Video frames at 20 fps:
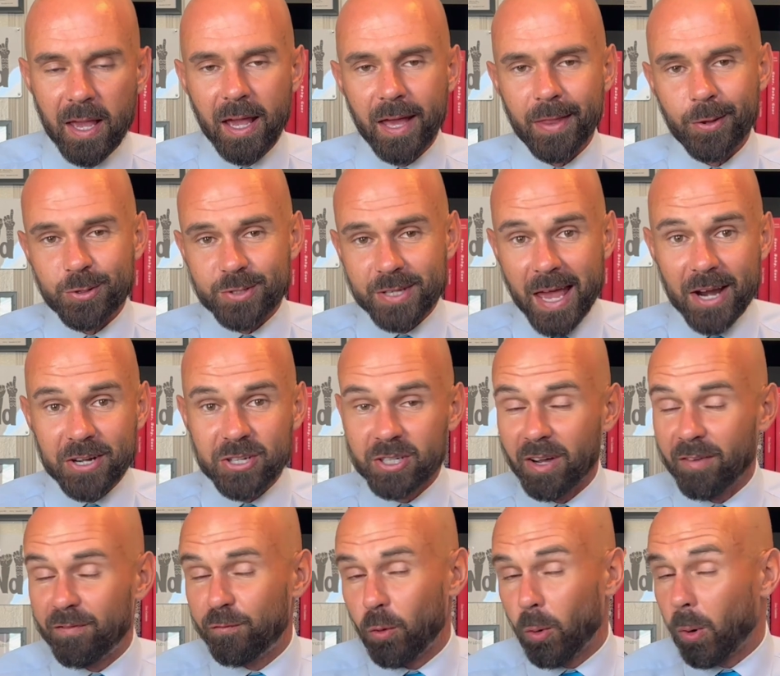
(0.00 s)
And there's actually
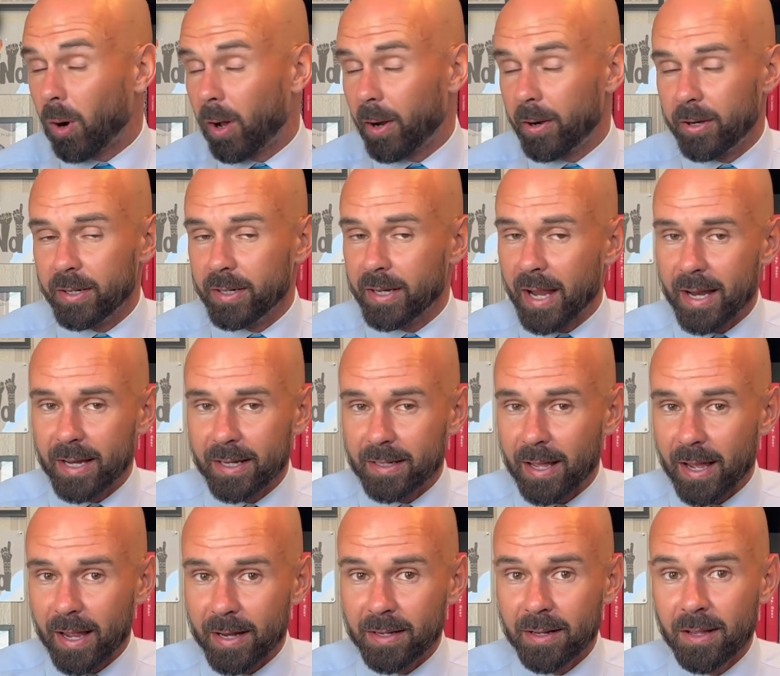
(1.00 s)
a
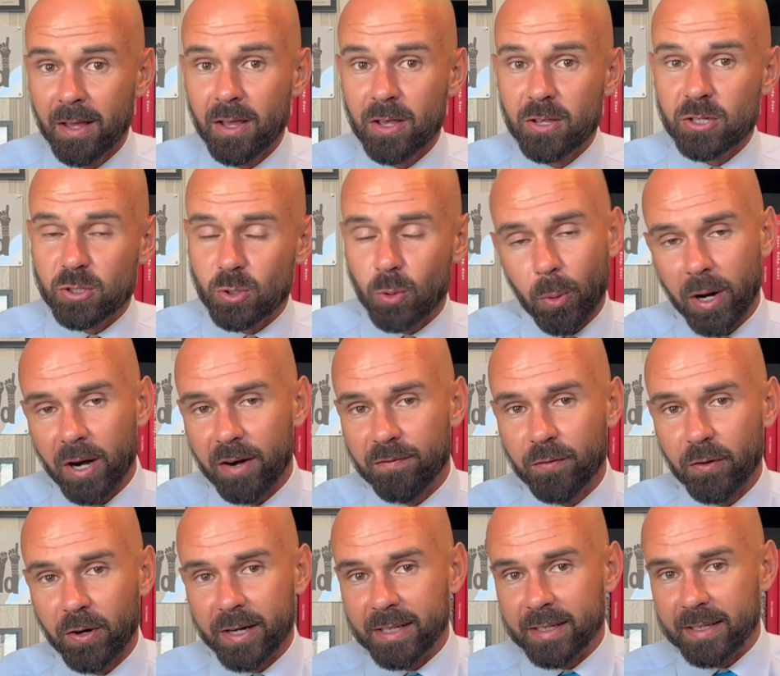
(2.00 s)
499 square
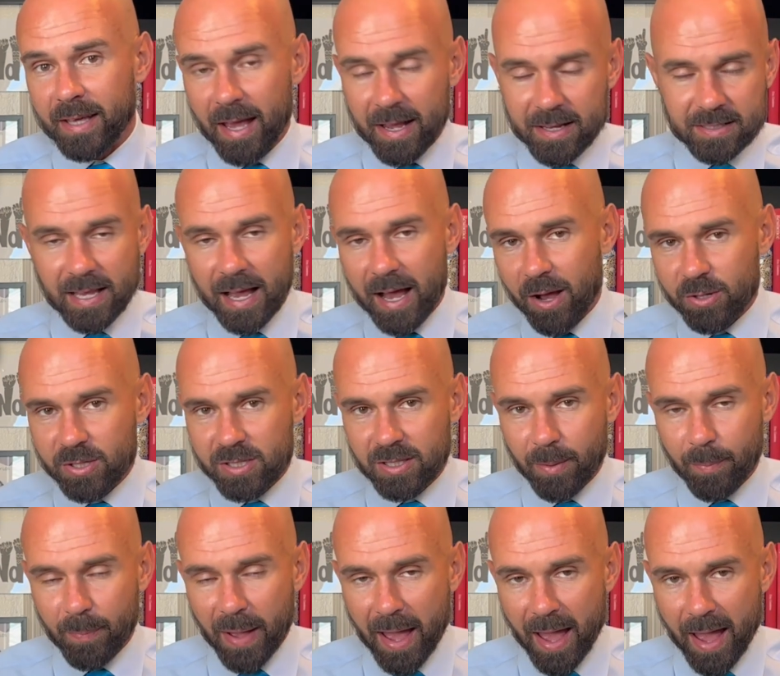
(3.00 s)
foot guest house in
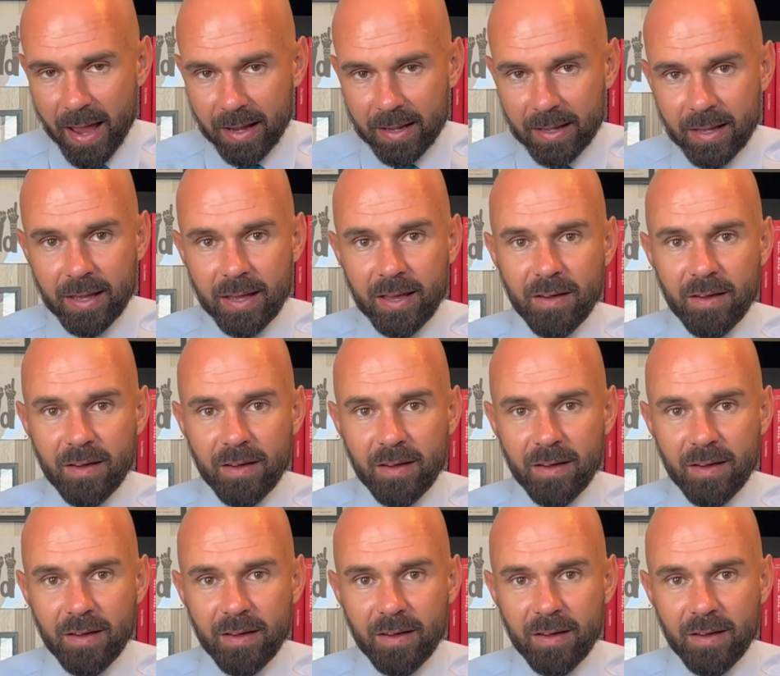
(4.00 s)
the back.